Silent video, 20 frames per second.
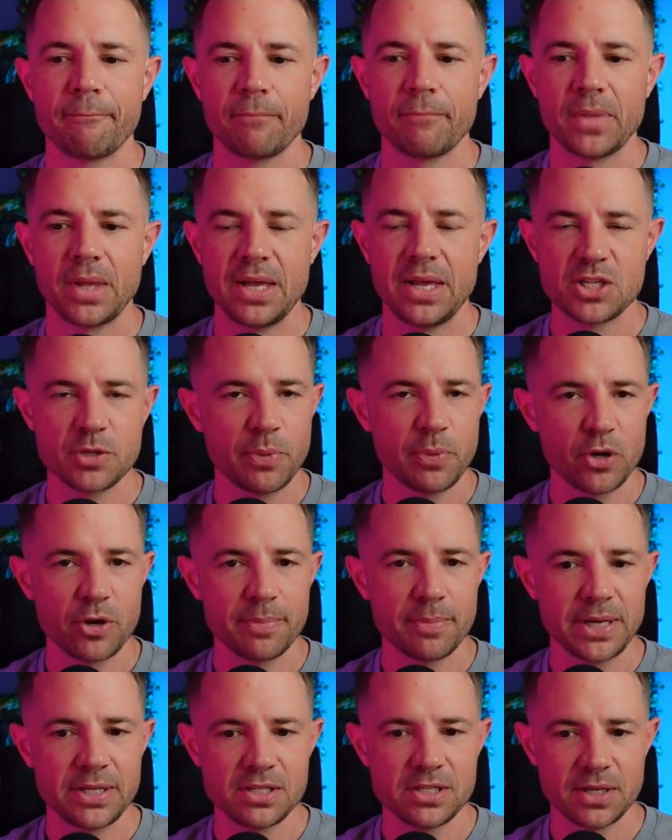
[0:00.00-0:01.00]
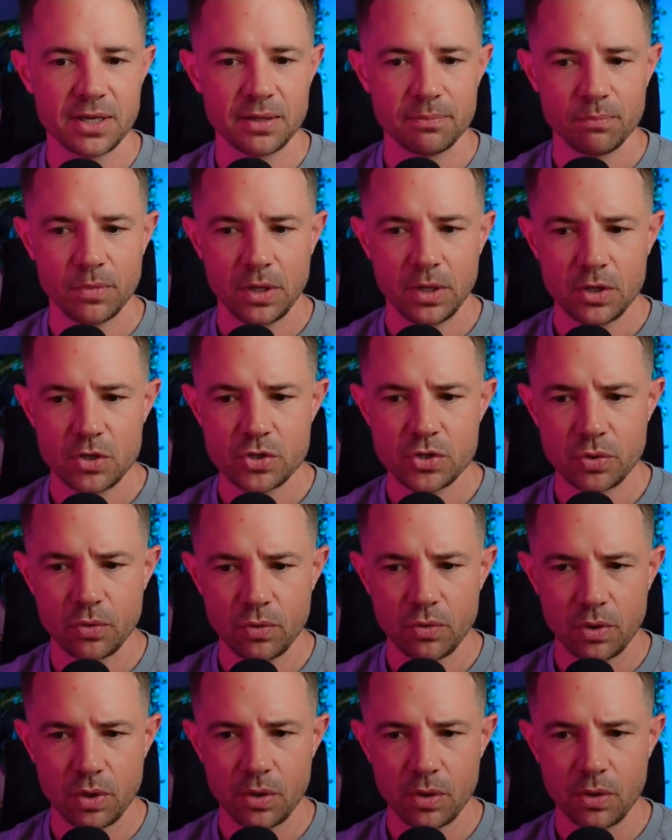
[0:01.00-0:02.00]
It's about your mindset.
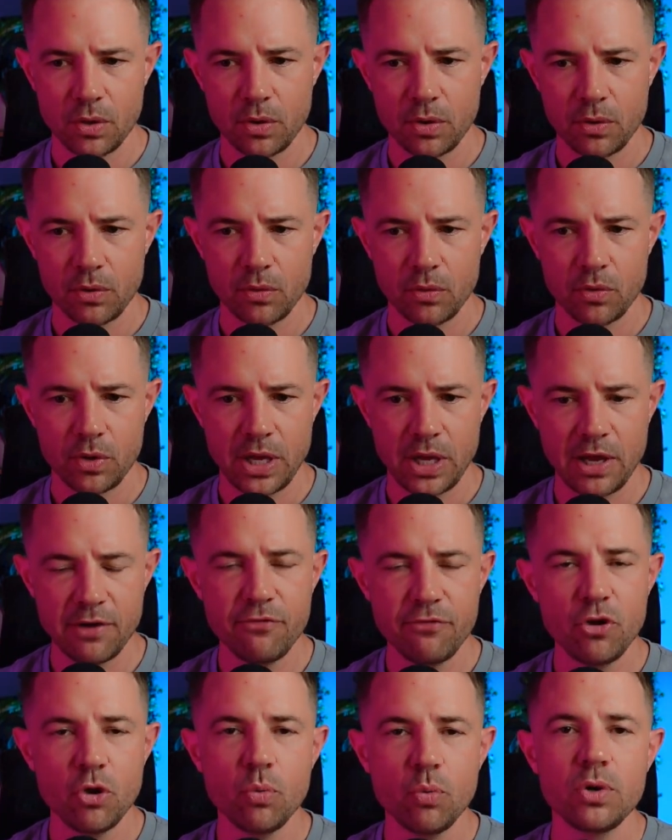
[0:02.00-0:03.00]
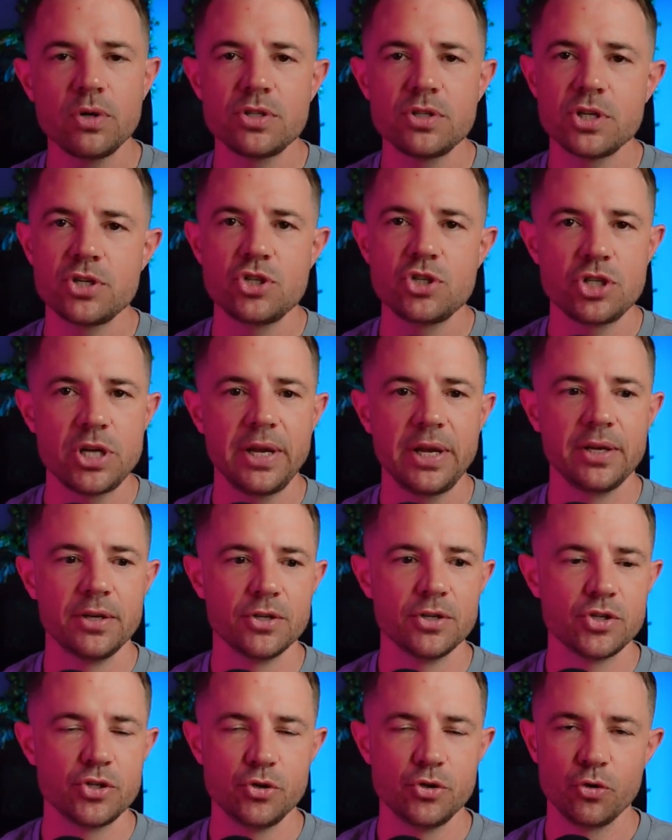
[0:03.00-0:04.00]
So if you want to
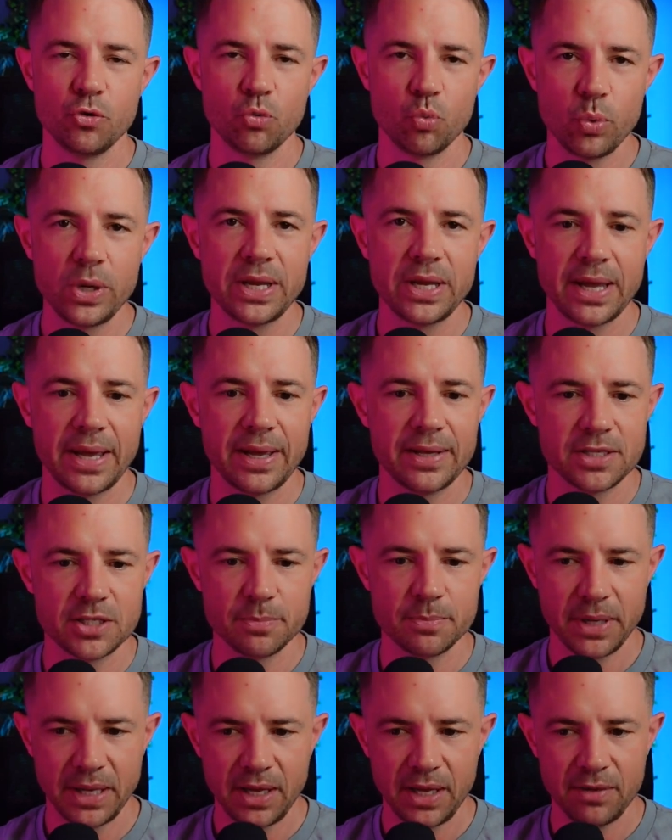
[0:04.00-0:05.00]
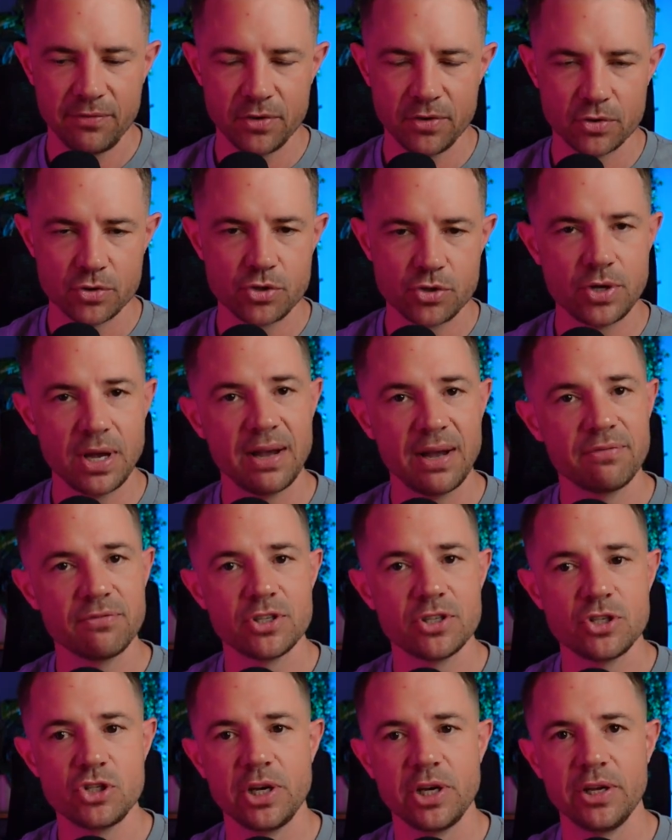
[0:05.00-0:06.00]
change your weekend behaviors, you have to
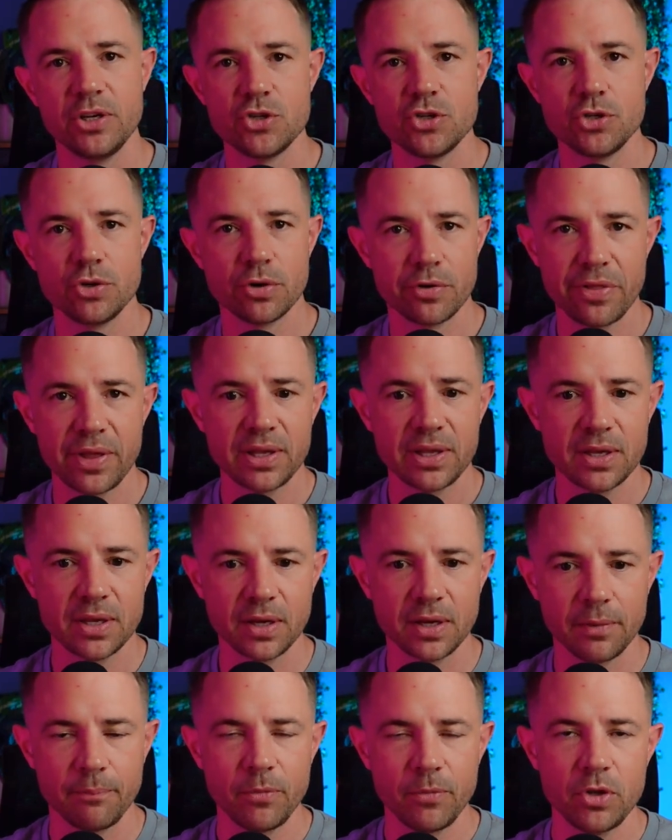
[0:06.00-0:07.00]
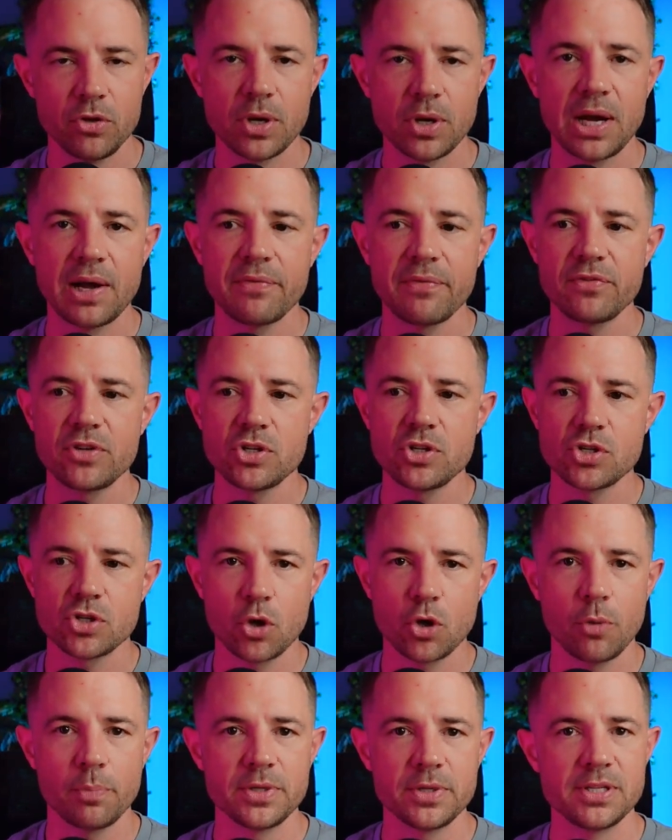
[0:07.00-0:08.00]
change your thinking. You have to
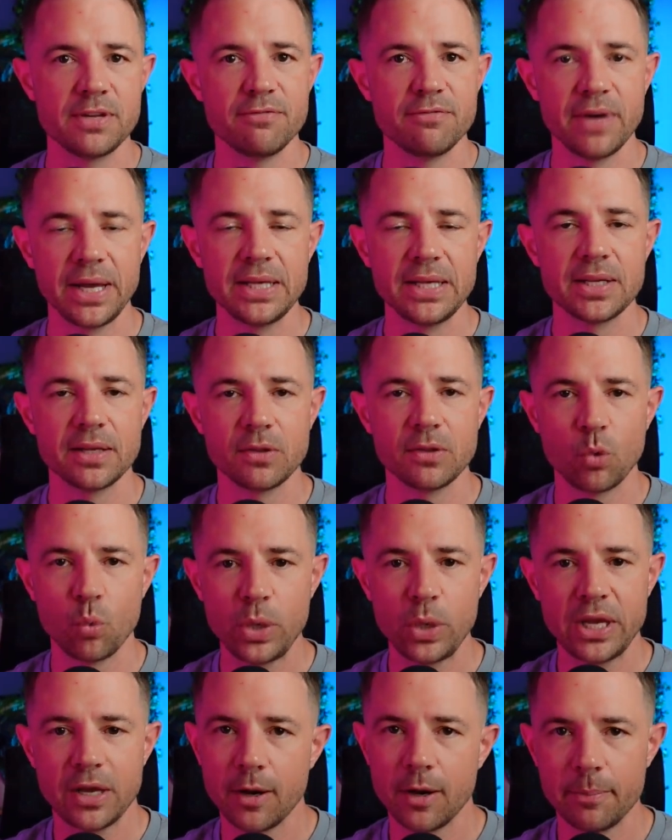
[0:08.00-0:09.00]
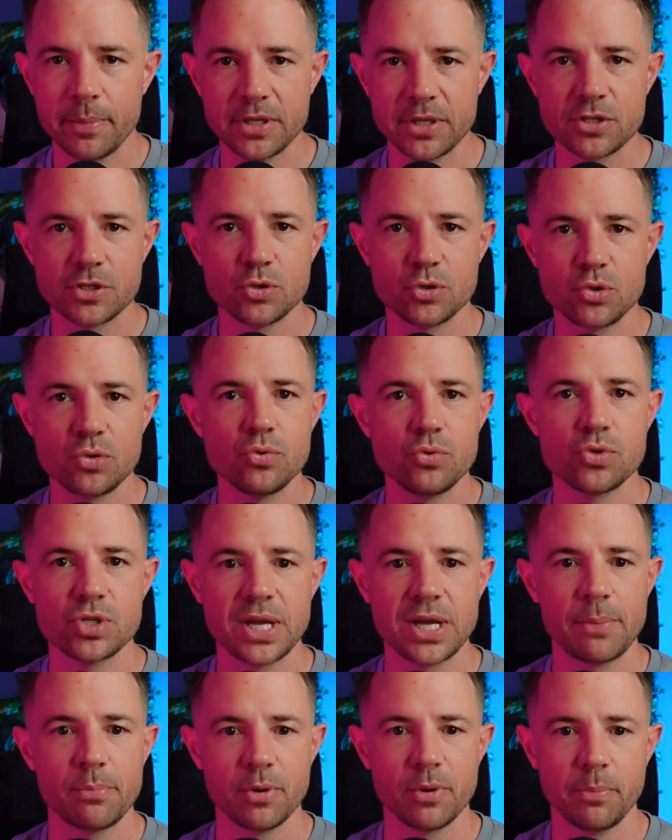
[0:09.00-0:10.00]
stop dividing the week up into two
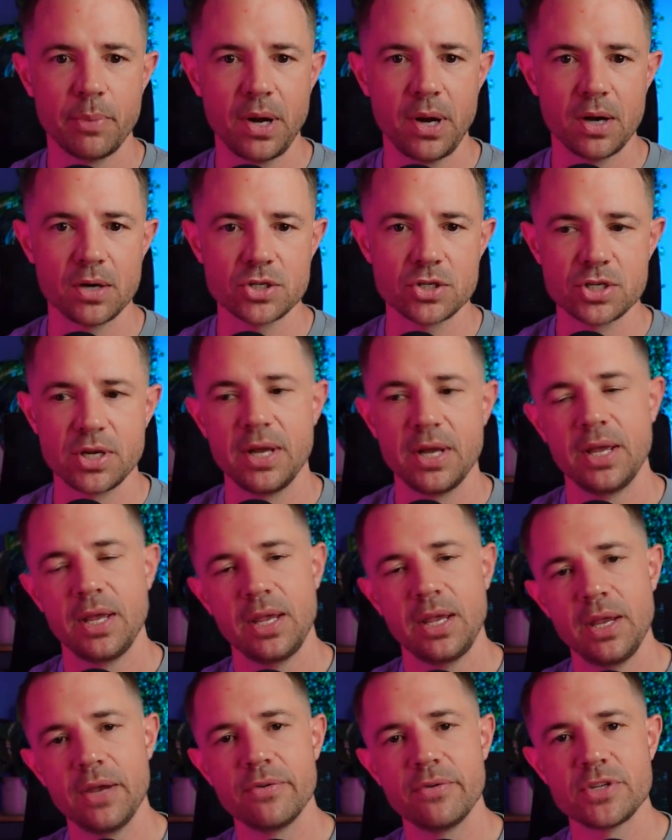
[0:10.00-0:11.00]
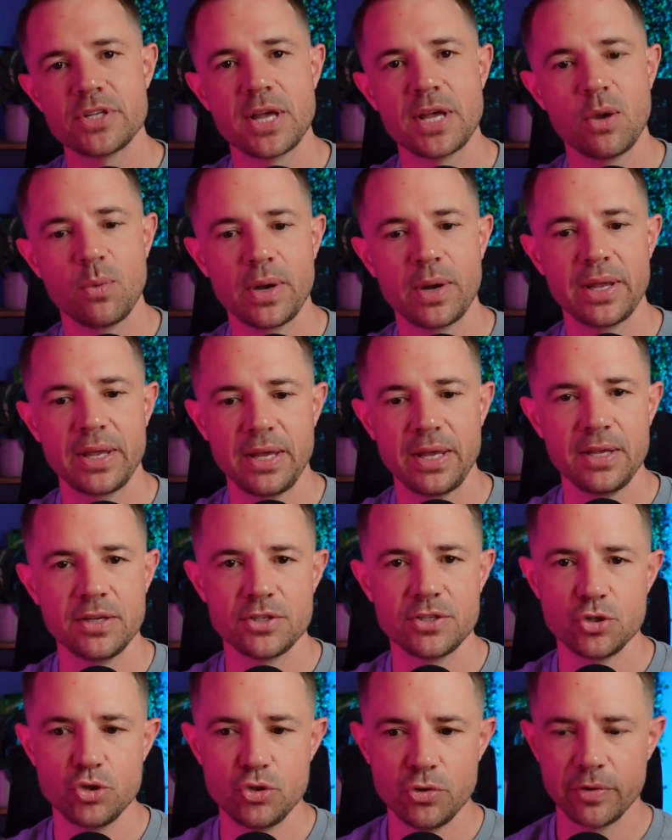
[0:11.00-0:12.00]
separate parts. Here is how I eat
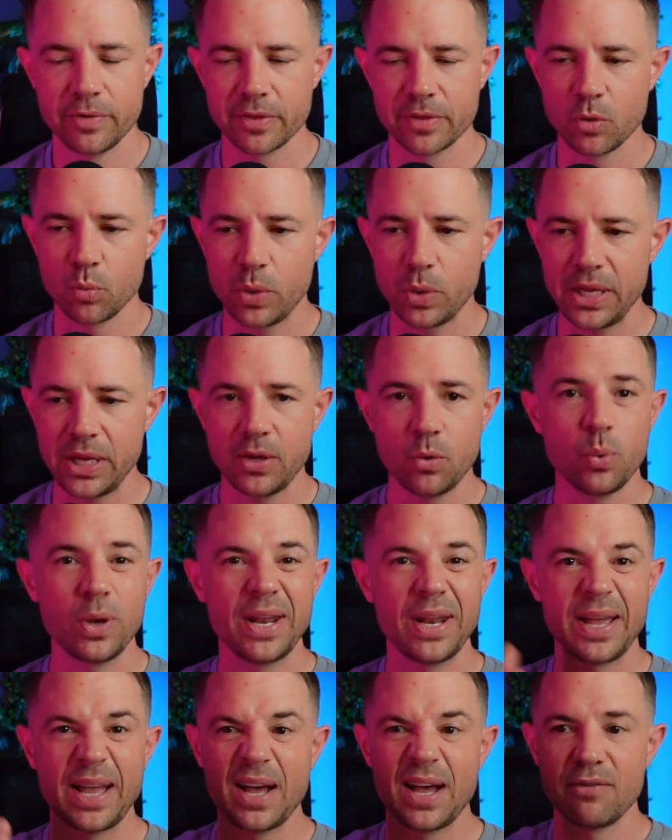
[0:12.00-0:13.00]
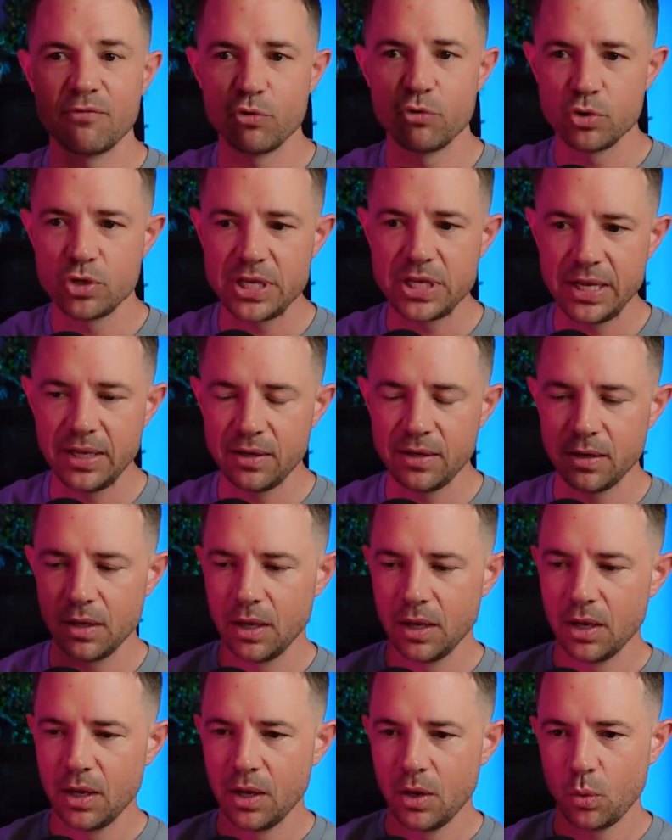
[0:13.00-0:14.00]
during the week when I have routine,
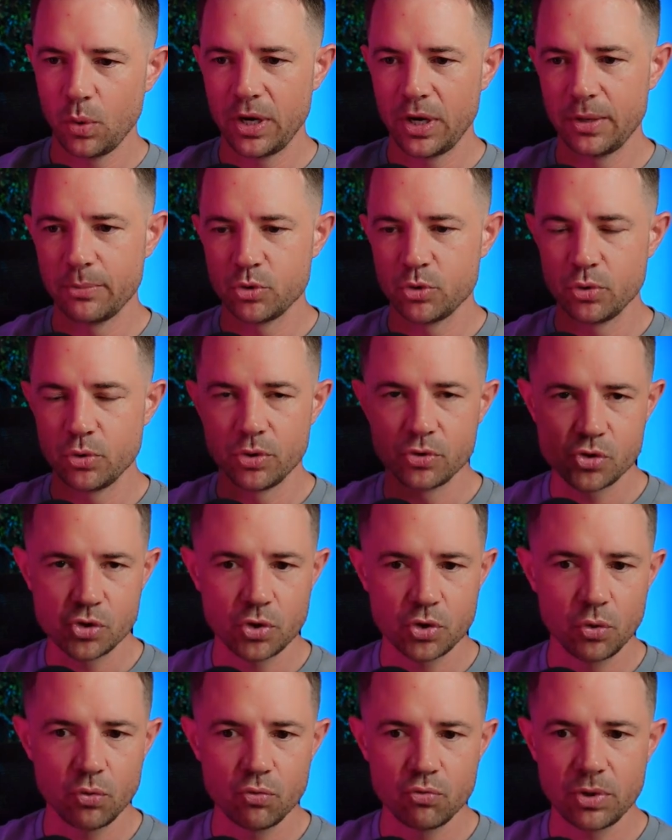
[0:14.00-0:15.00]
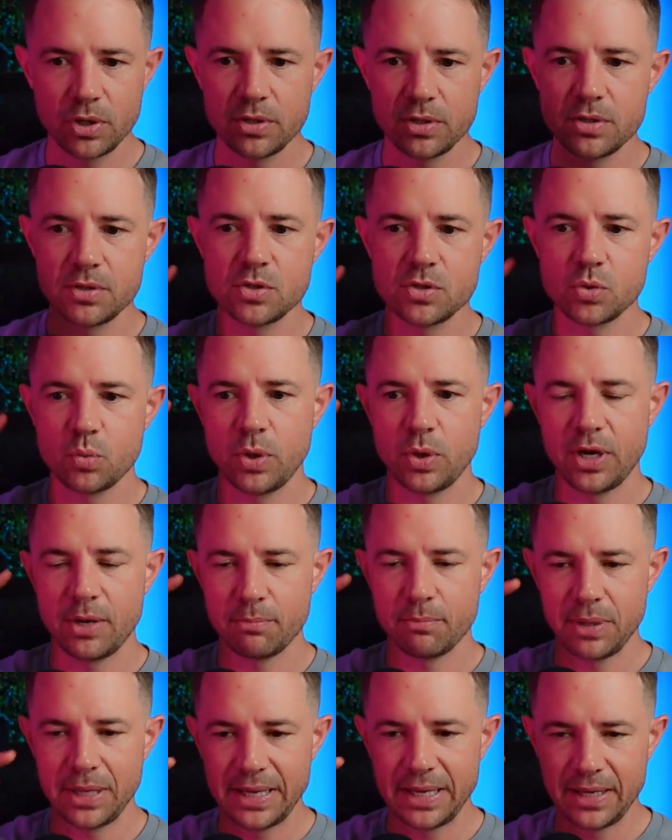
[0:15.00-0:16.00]
when I'm doing school runs, when I'm
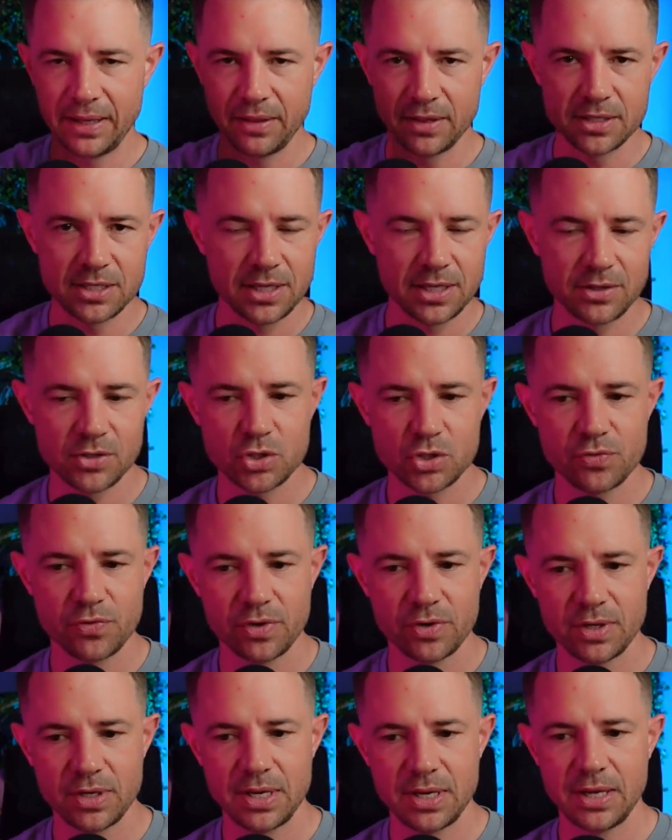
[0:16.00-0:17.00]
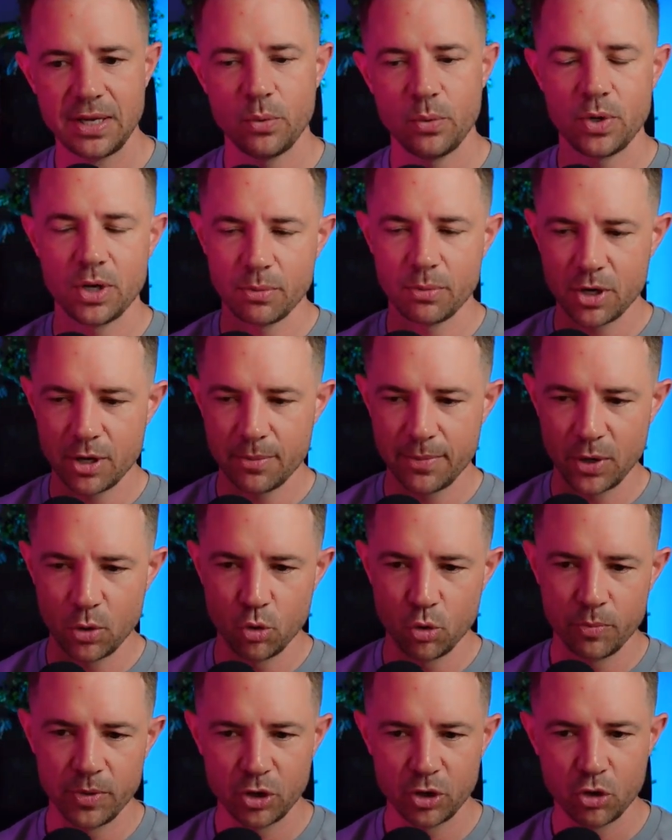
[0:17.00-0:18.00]
planning the dinners for the night, when I'm coming
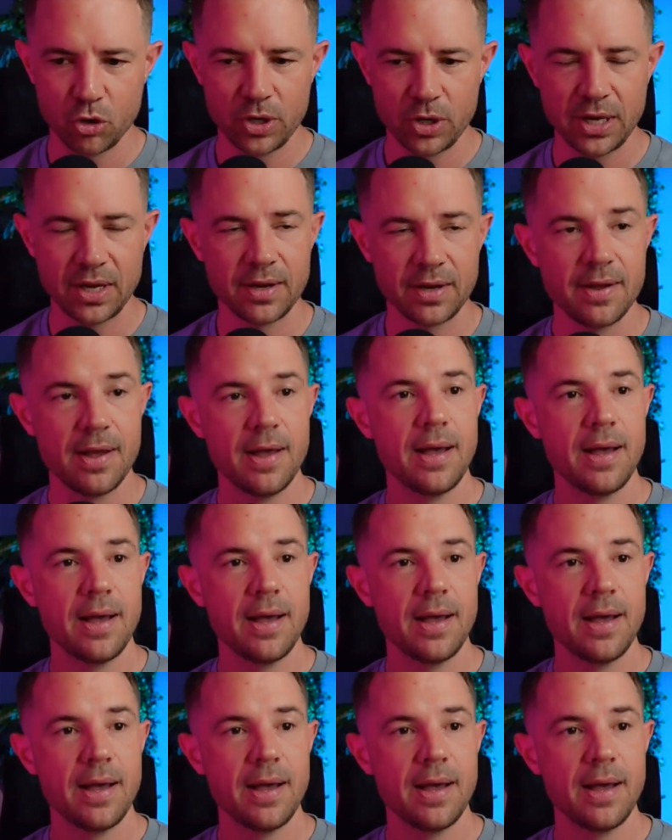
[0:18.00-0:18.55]
home and cooking.